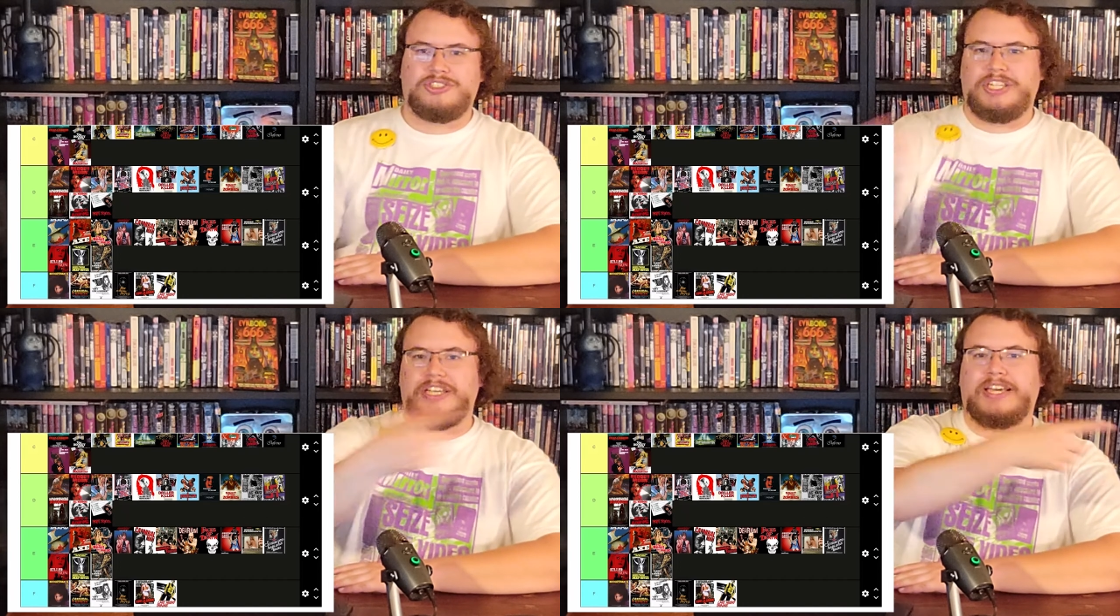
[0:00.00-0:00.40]

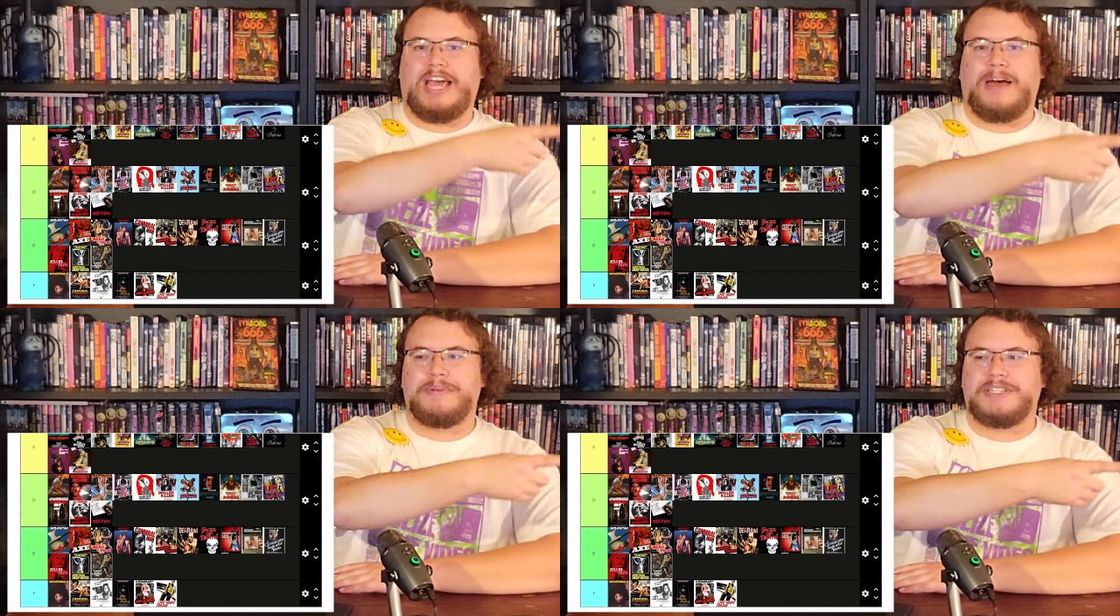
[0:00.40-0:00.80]

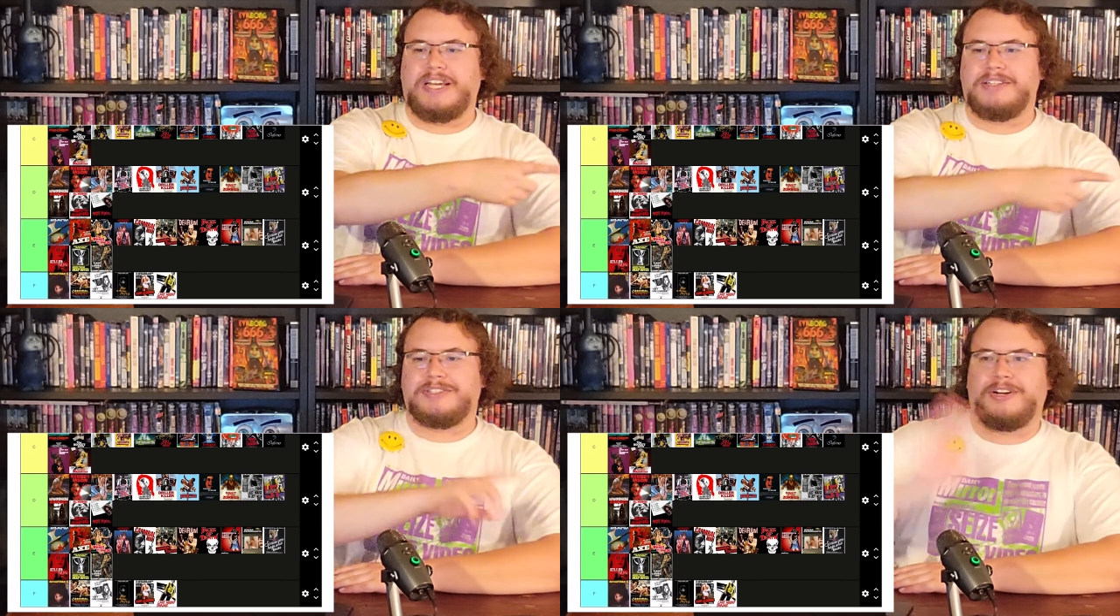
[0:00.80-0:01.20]

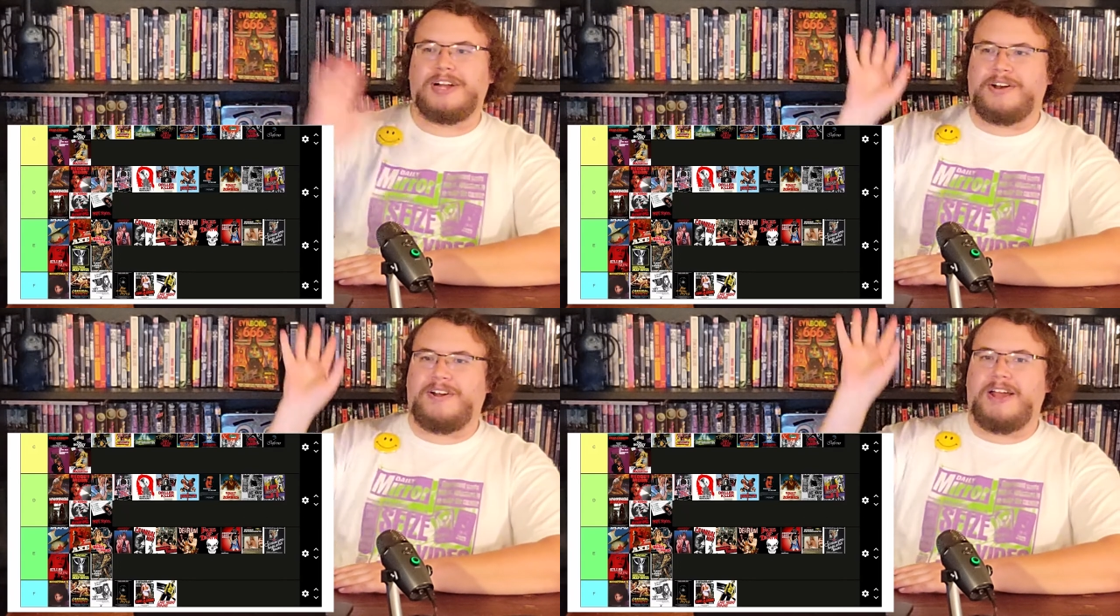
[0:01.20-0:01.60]
decapitates her
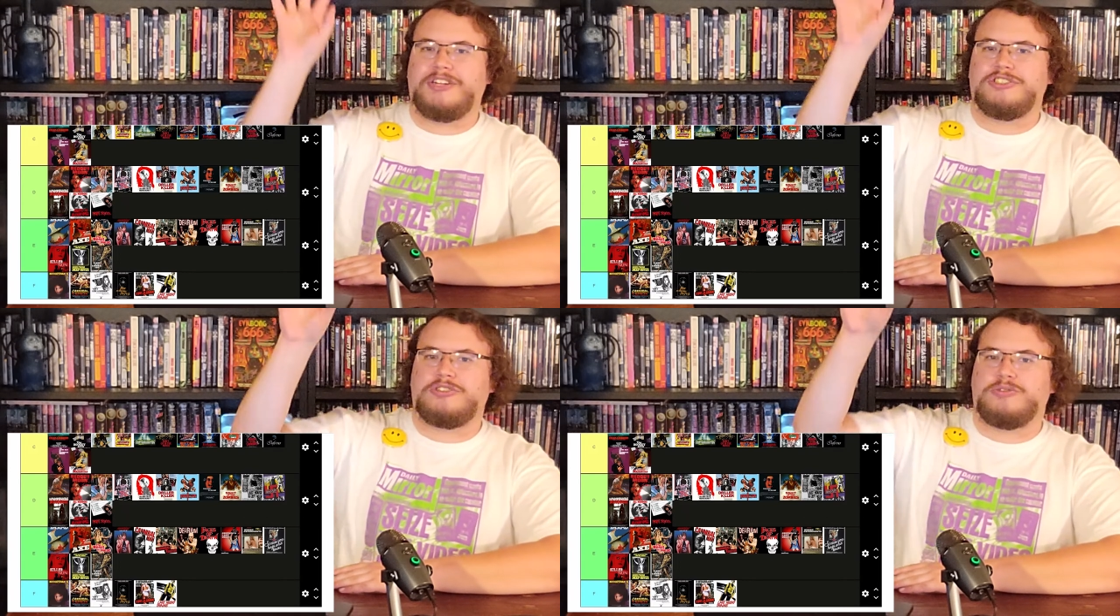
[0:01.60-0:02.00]
and her
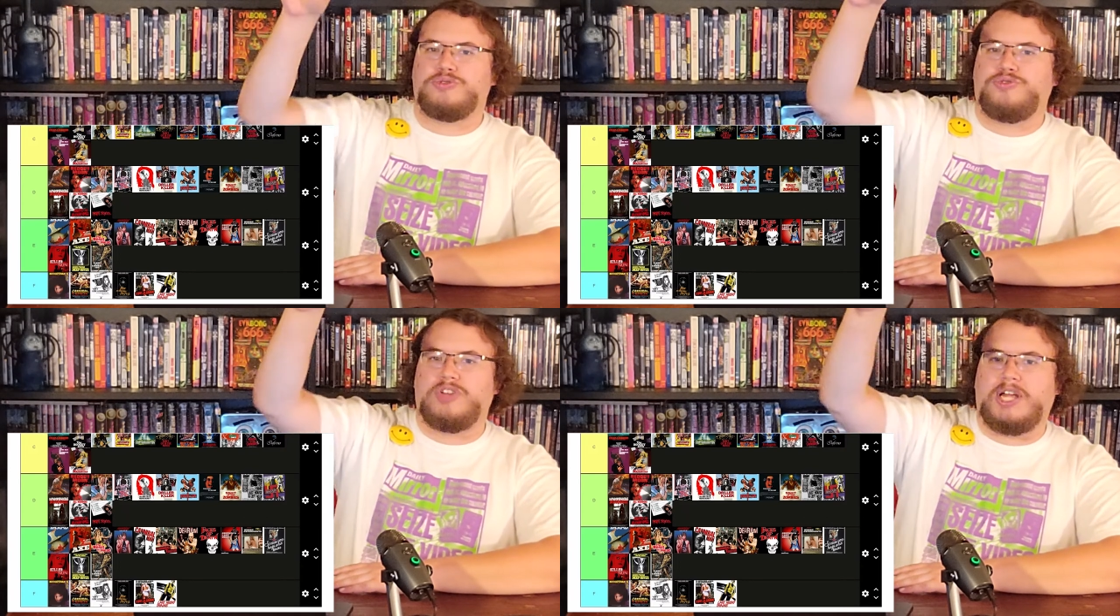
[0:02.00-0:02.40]
head just goes
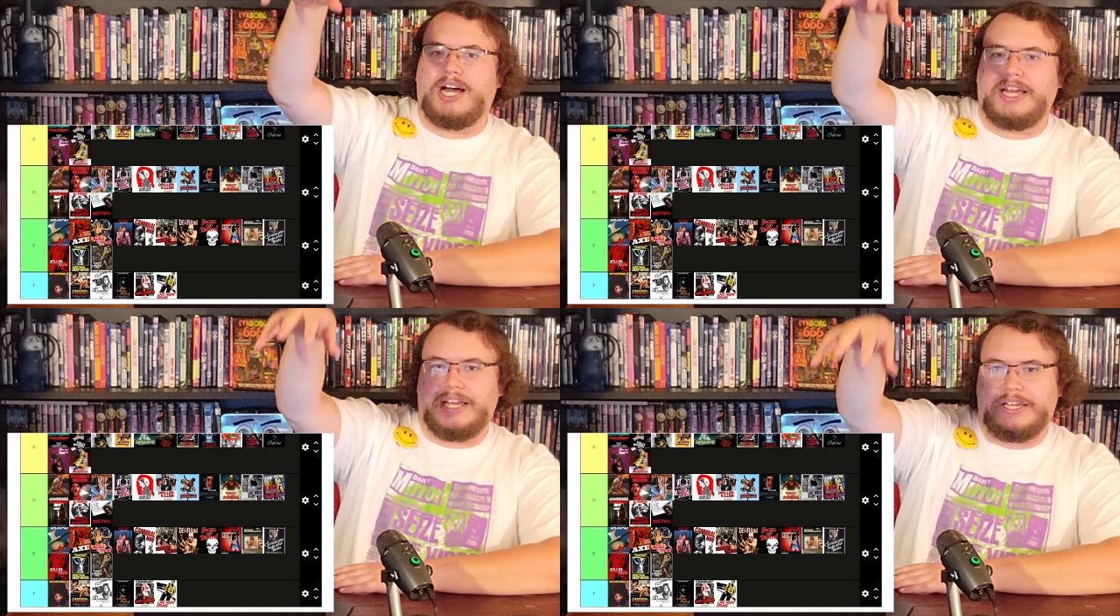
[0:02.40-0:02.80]

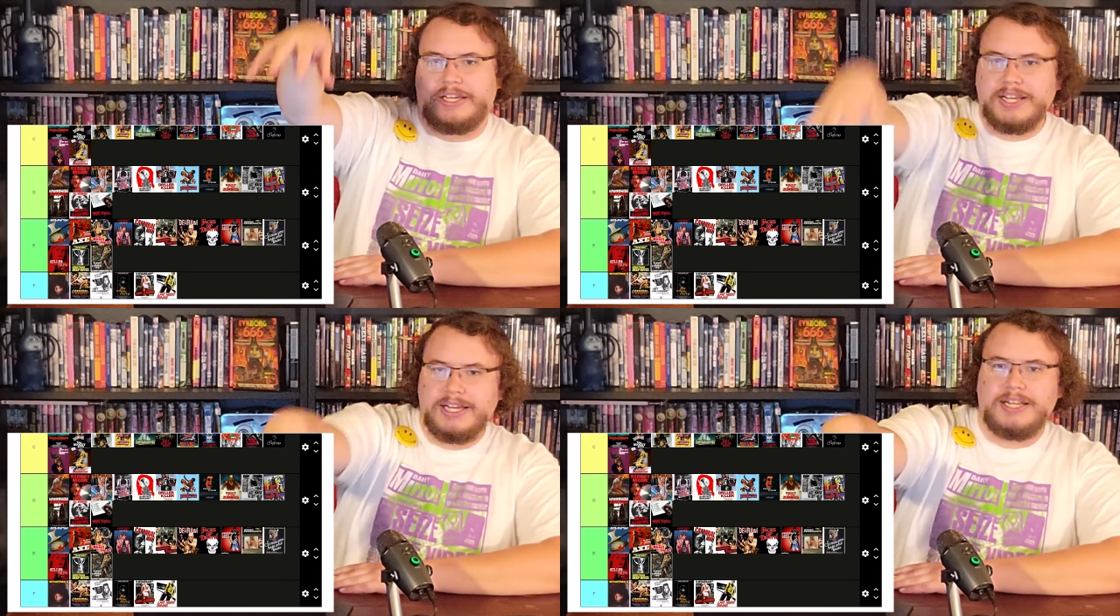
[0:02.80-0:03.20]

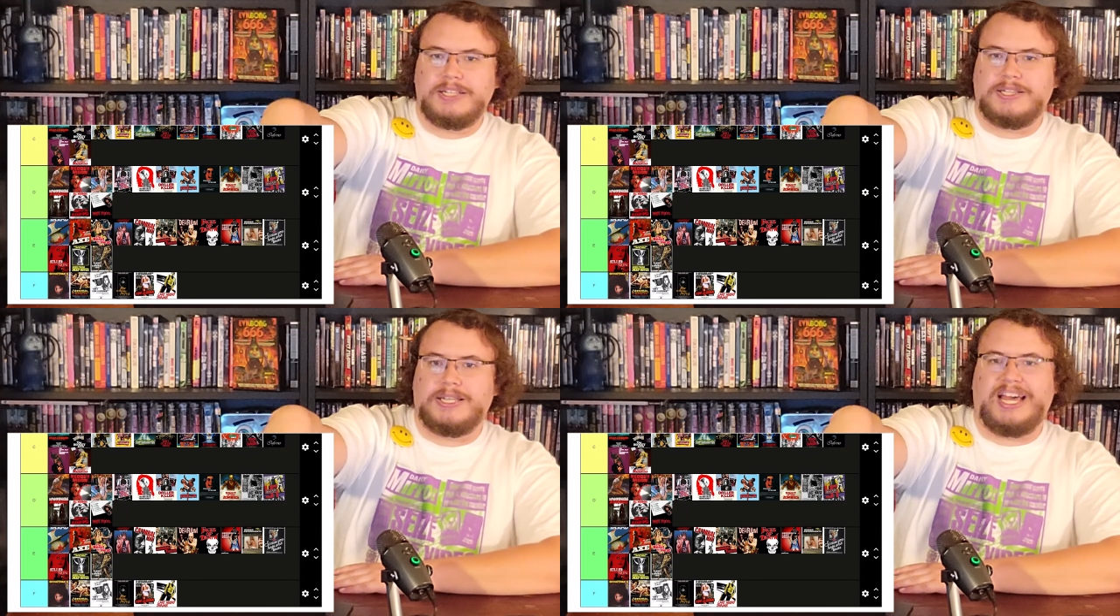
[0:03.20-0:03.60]
flying,
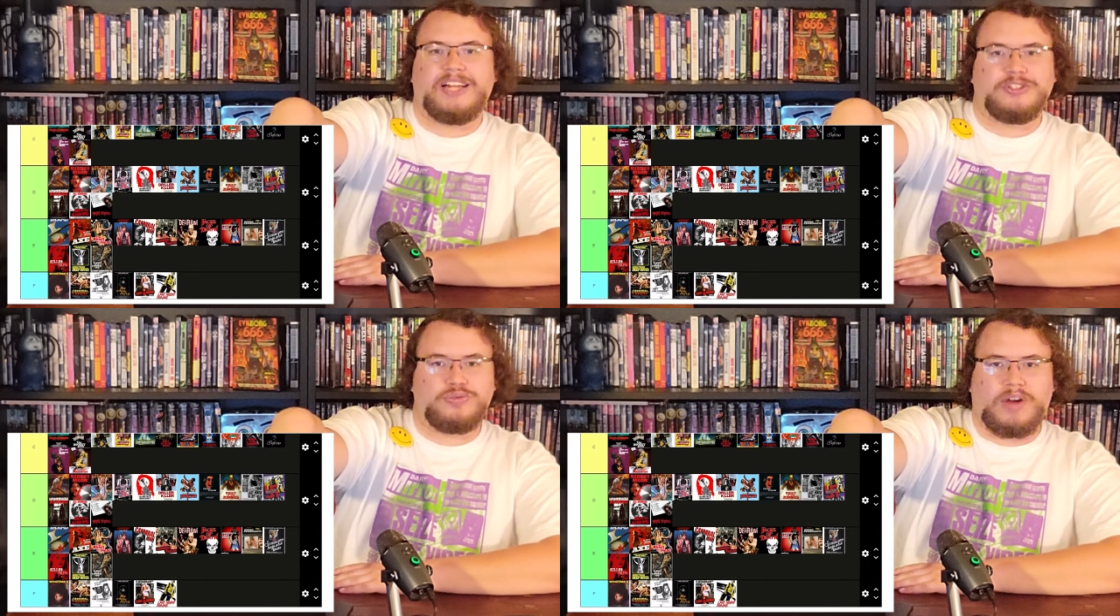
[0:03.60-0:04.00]

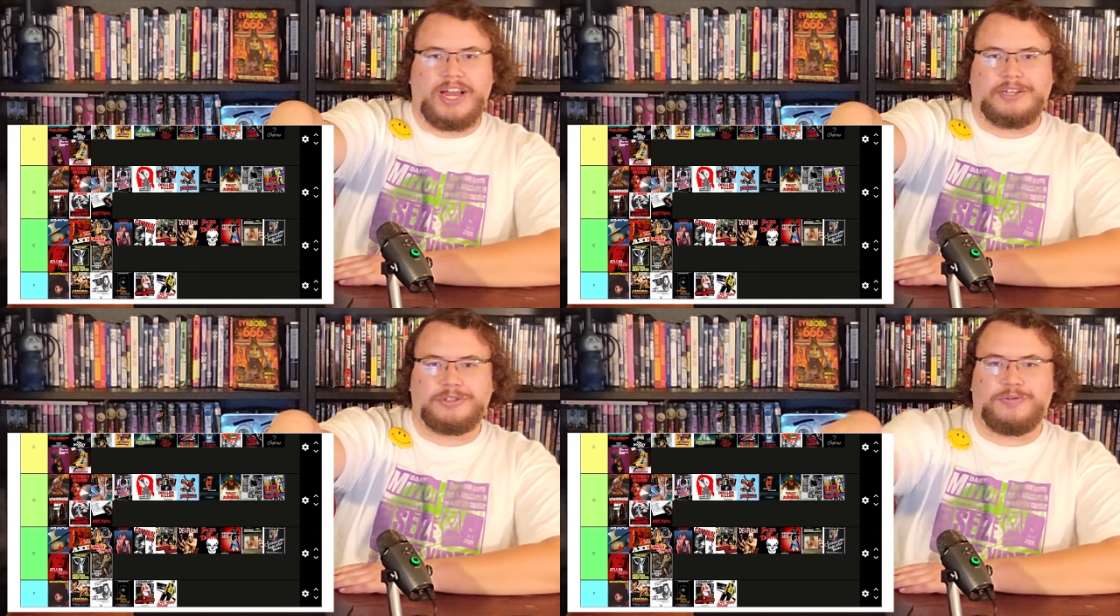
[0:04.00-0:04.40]
lands
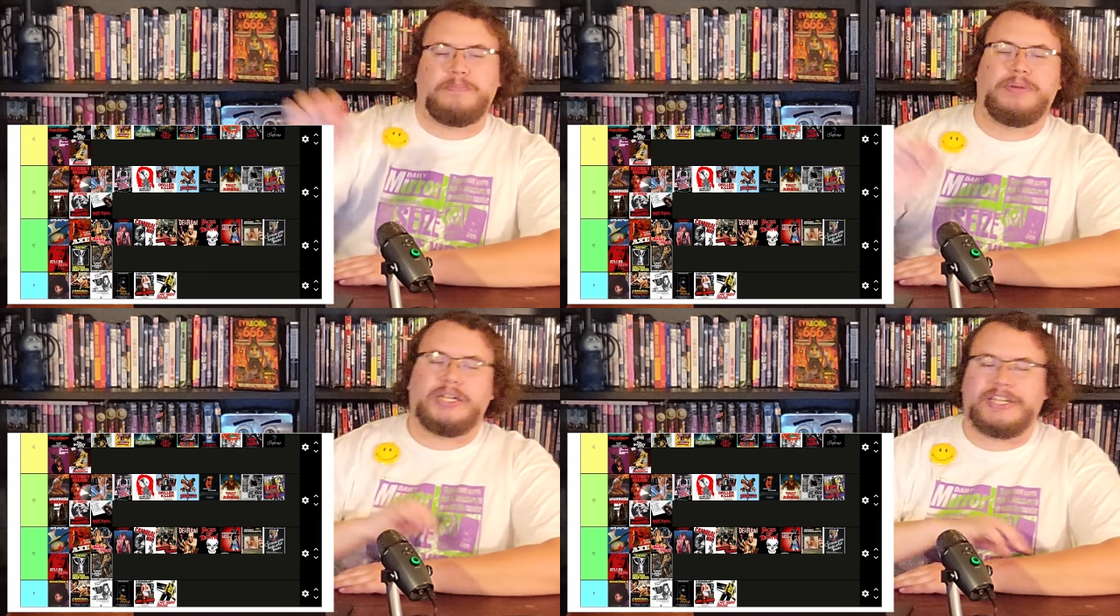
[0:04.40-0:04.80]
right into a
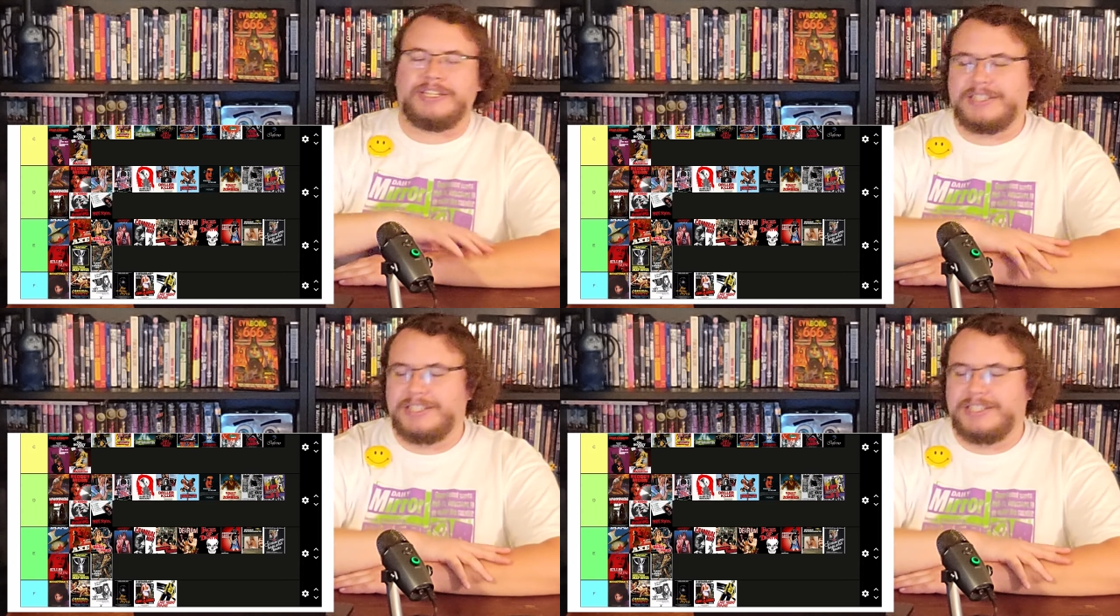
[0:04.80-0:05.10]
bucket.